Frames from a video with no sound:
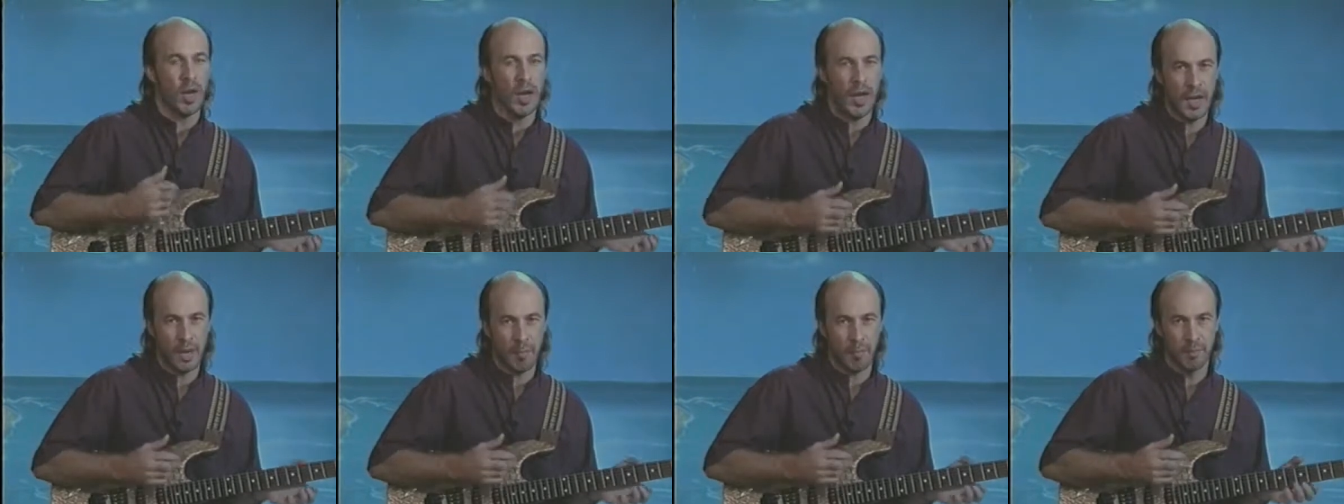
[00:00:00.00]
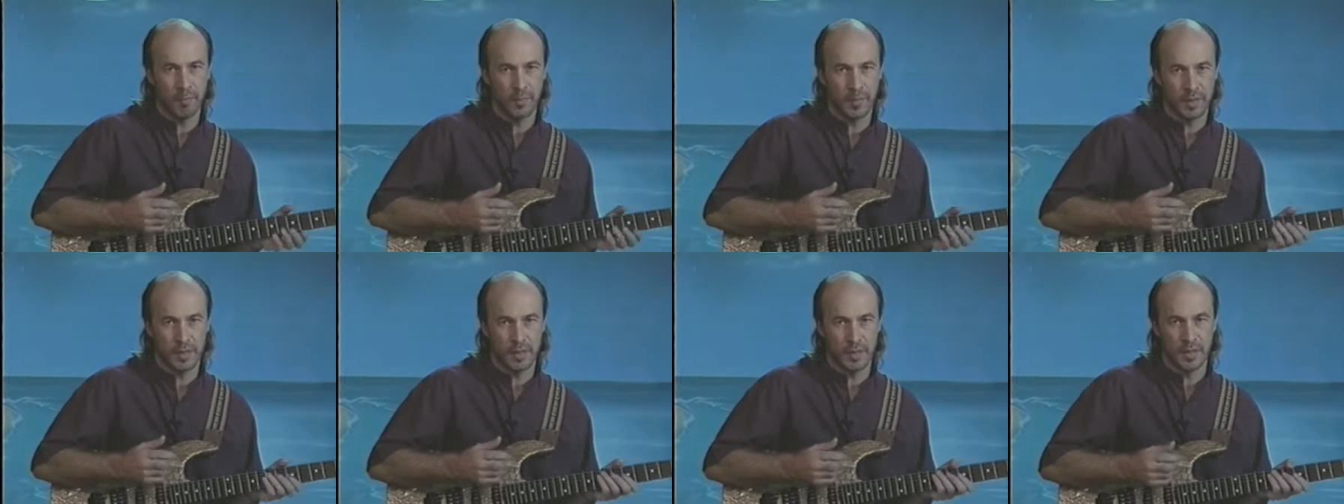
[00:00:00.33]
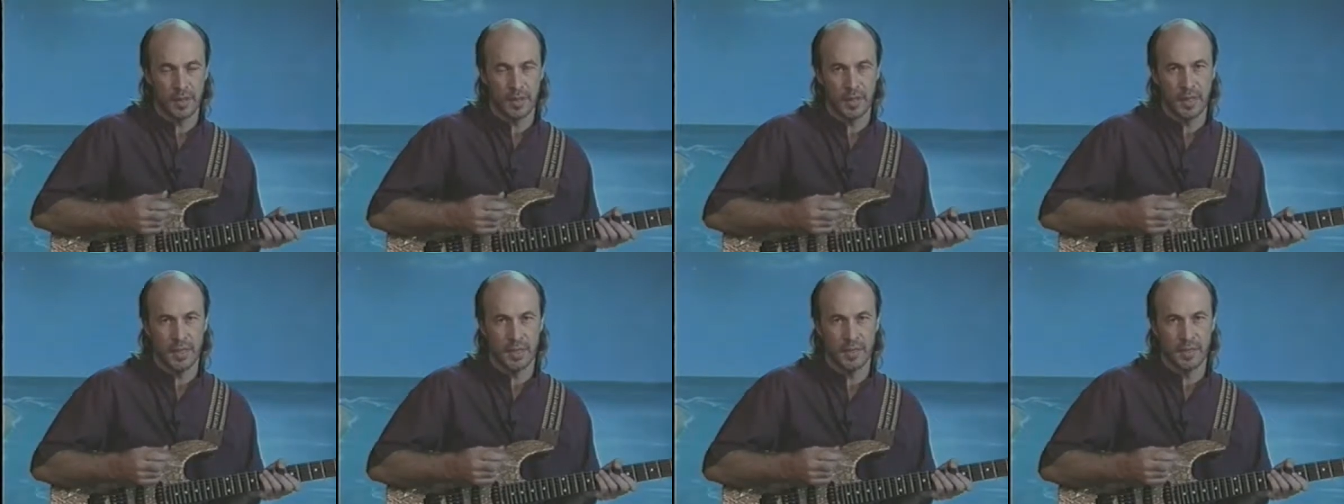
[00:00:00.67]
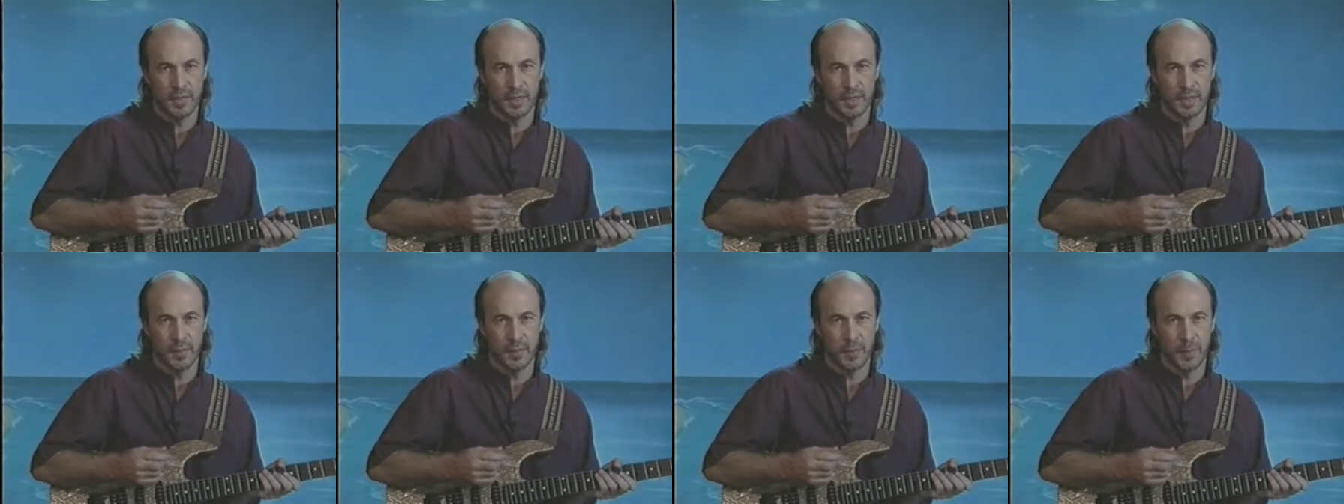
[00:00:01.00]
happens is
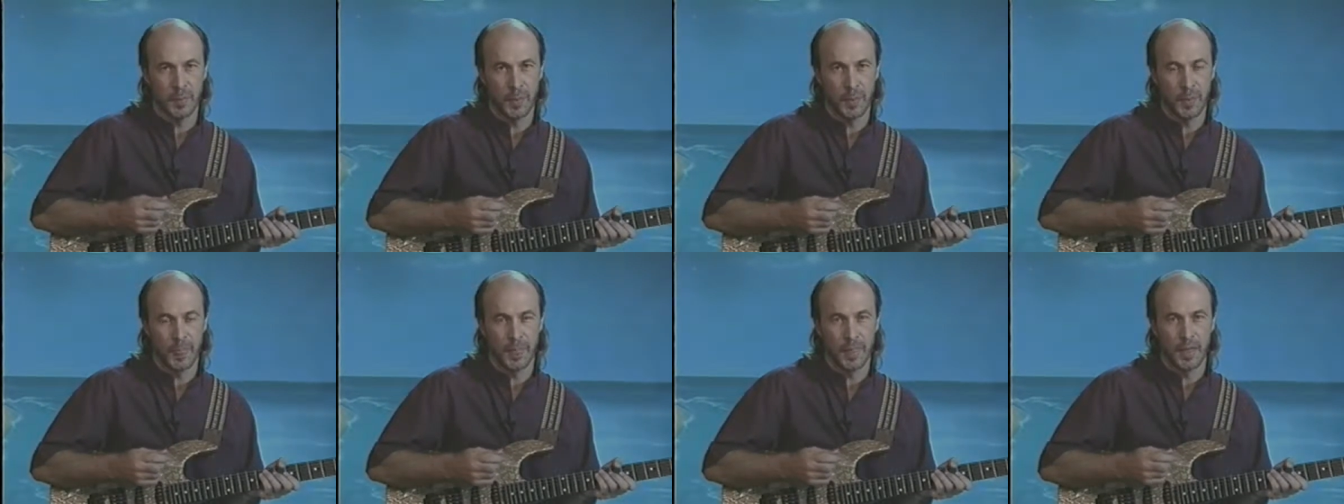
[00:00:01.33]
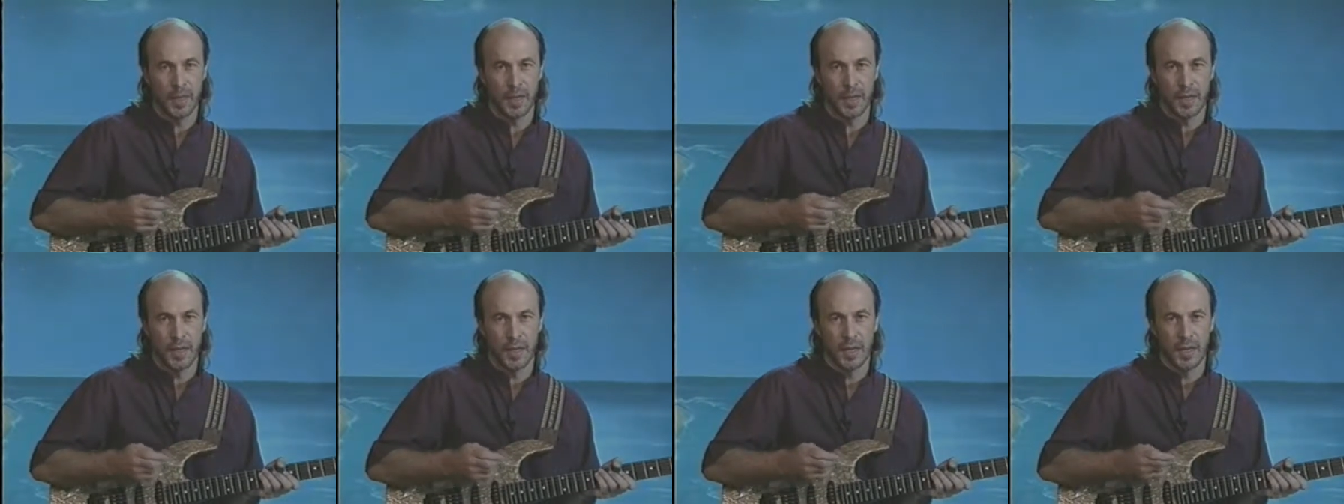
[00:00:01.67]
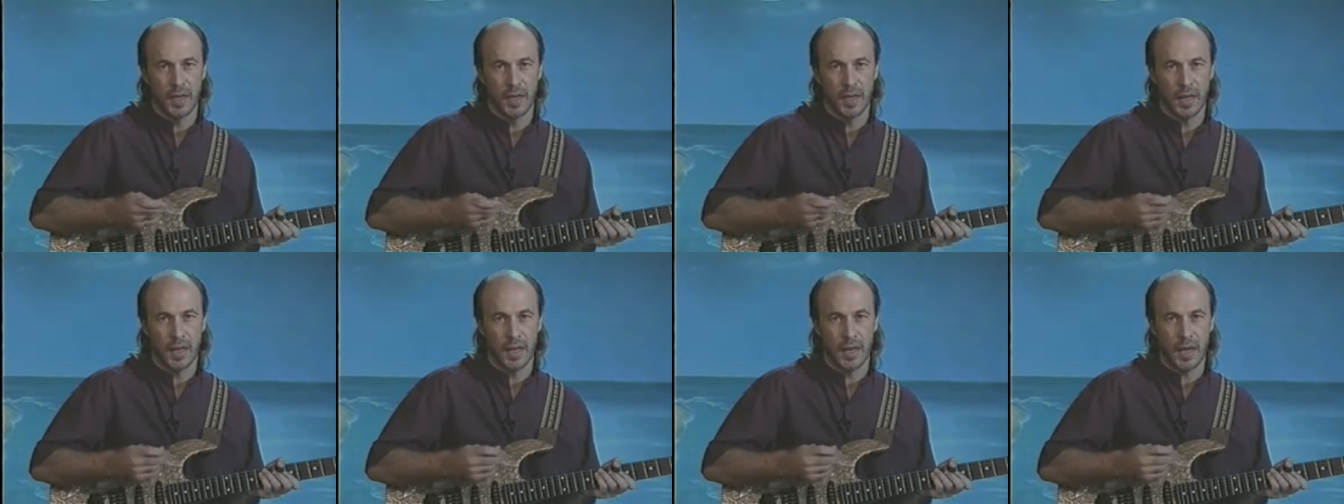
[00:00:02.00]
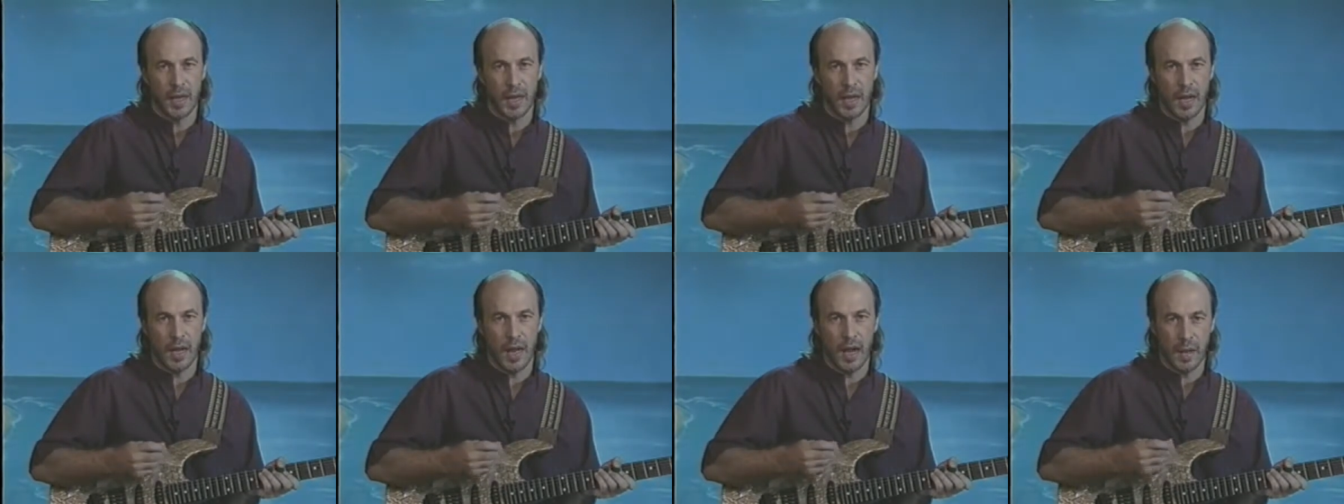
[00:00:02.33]
that
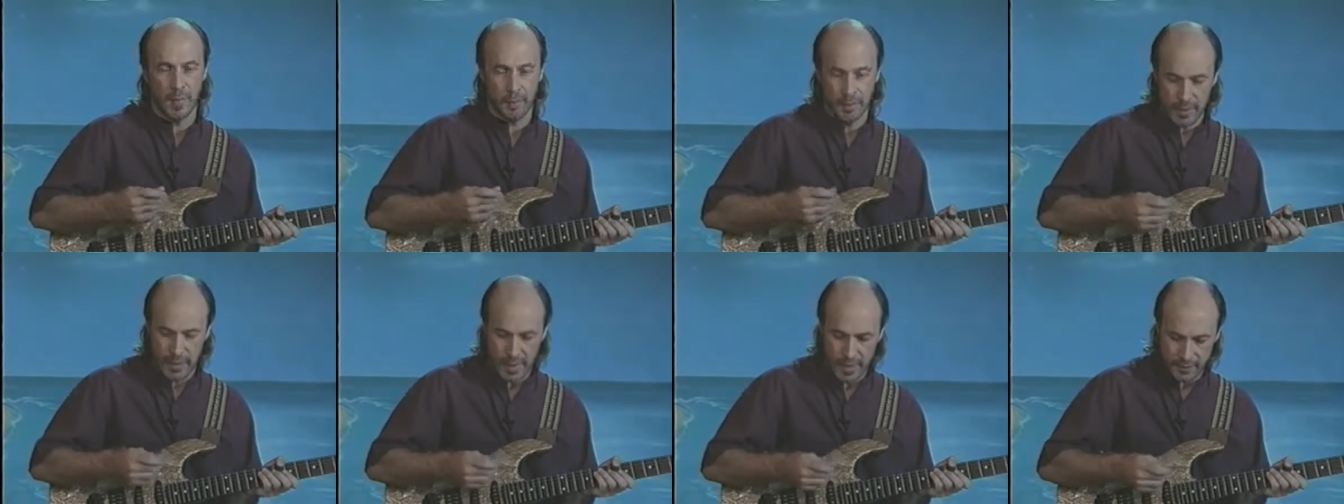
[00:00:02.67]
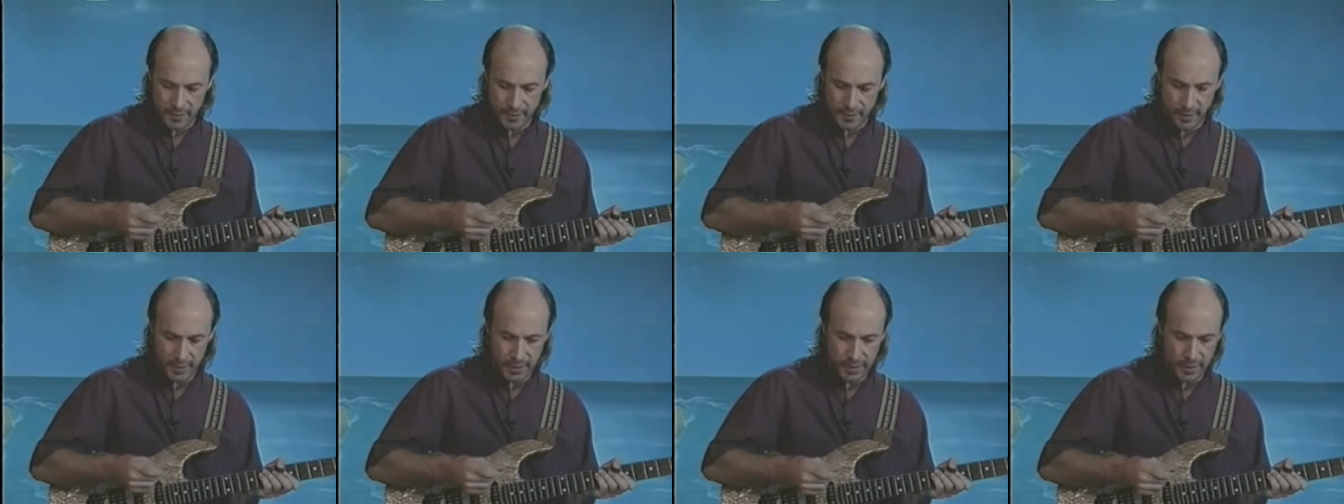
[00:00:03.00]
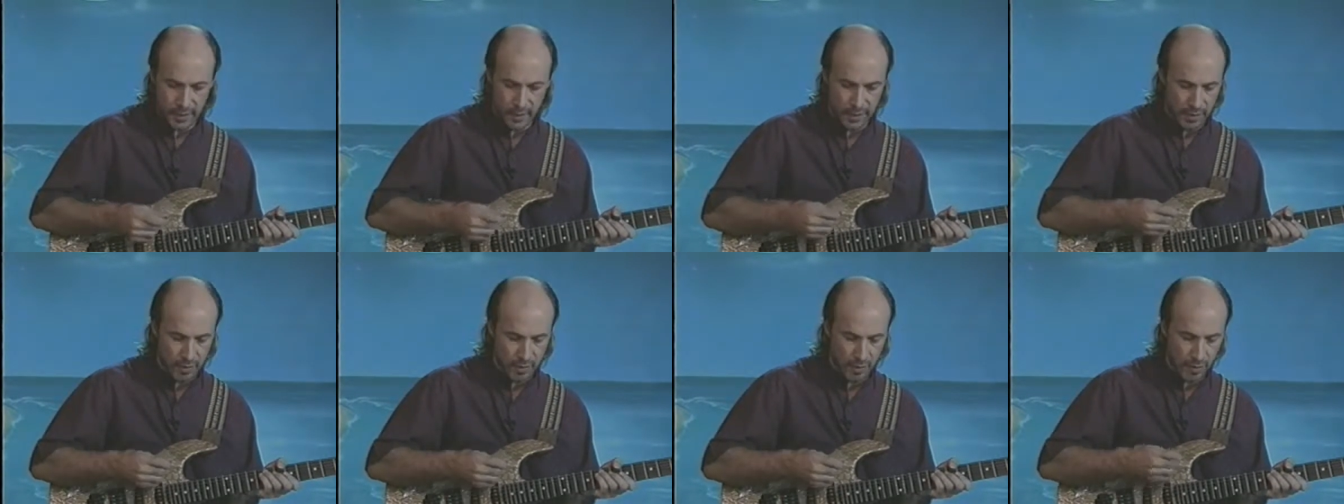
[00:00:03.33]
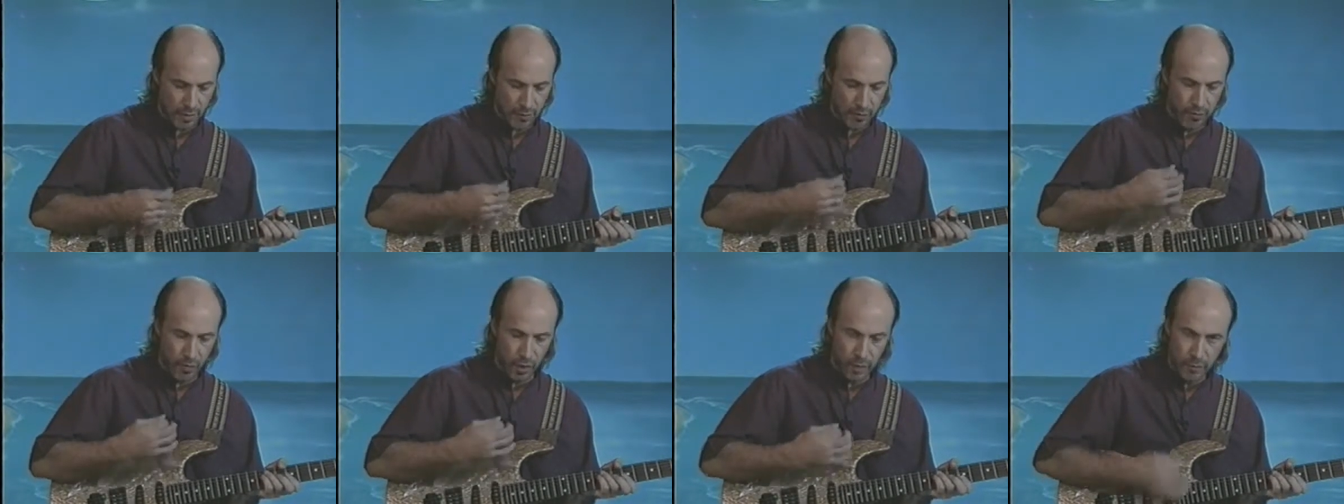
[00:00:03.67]
I'm getting,
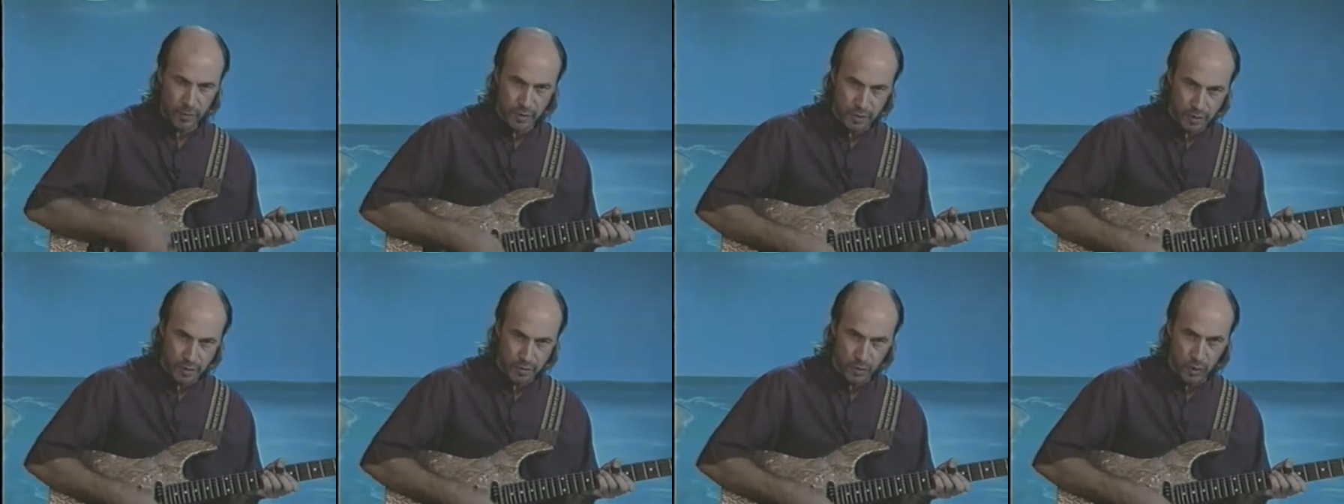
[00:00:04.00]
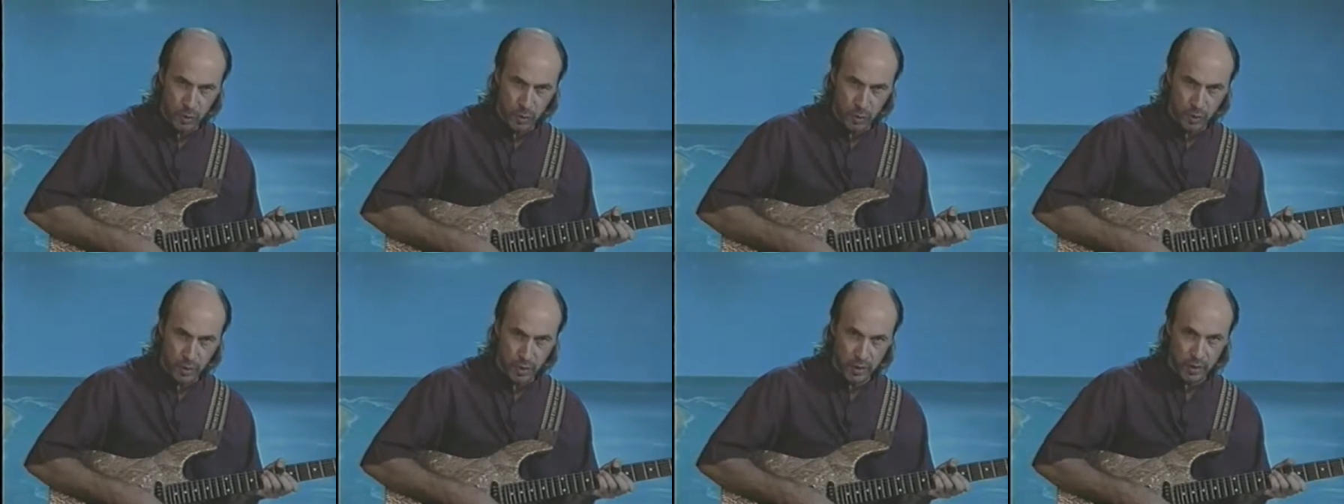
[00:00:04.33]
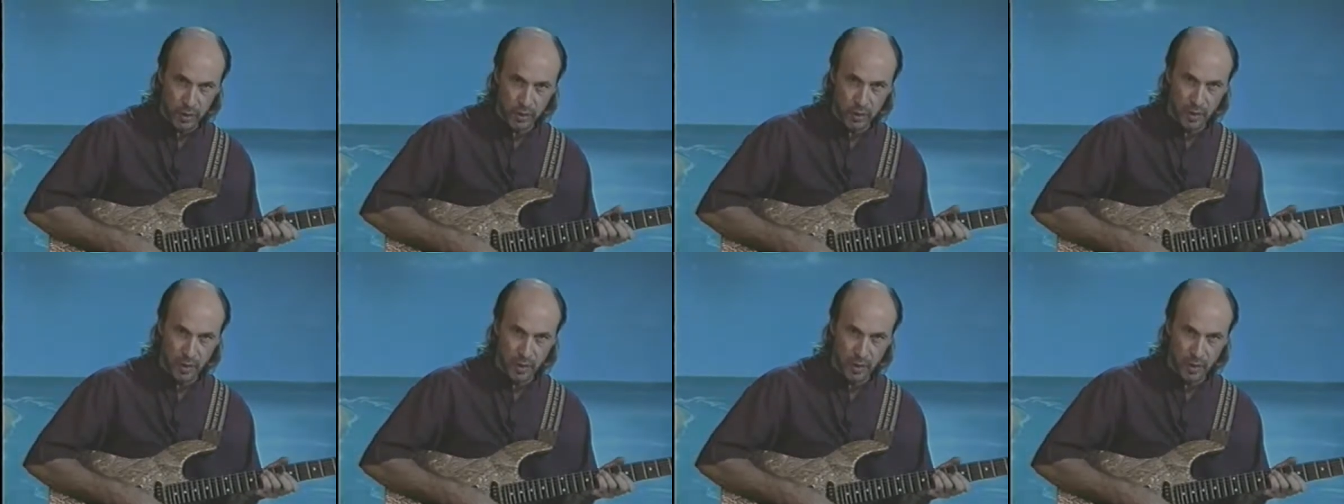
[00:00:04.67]
from the stroke,